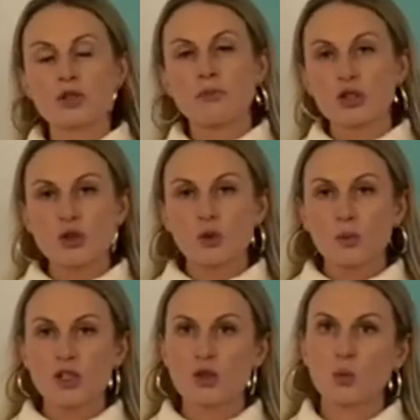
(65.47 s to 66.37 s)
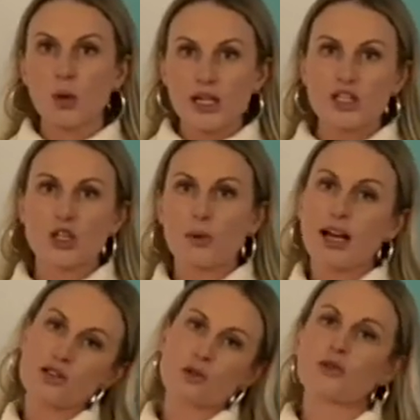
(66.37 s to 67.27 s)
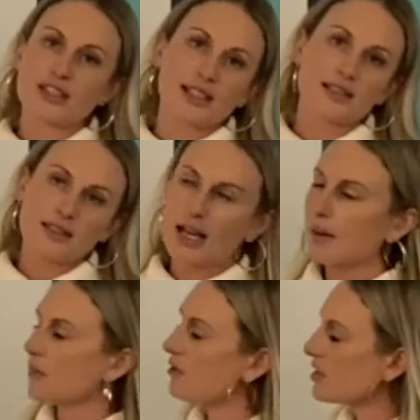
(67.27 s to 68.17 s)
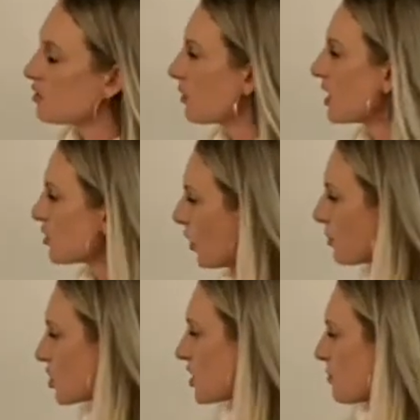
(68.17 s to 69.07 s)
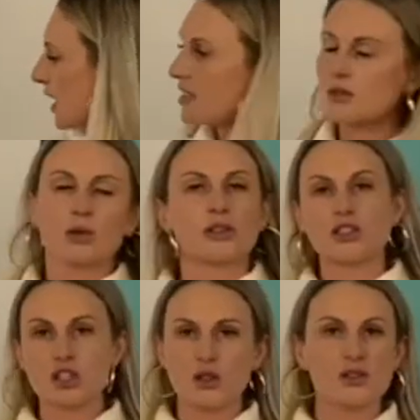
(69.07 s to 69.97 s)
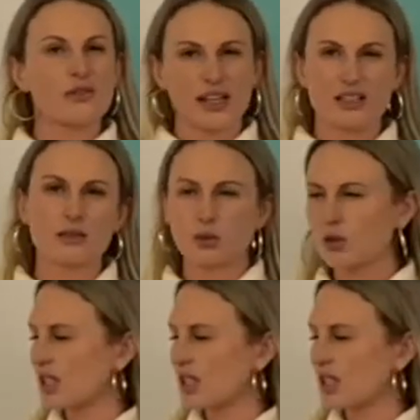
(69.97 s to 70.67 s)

module, which we do astrophysics. There is a range of options, but that's the one that students find the most